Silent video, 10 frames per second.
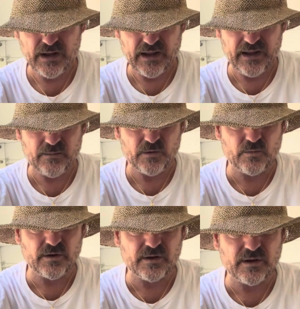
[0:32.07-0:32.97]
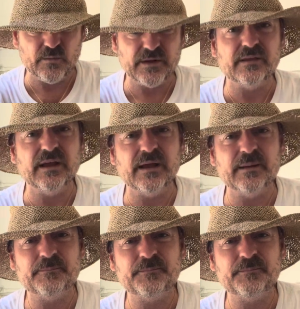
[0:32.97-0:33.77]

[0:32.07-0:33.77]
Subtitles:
And we're working with the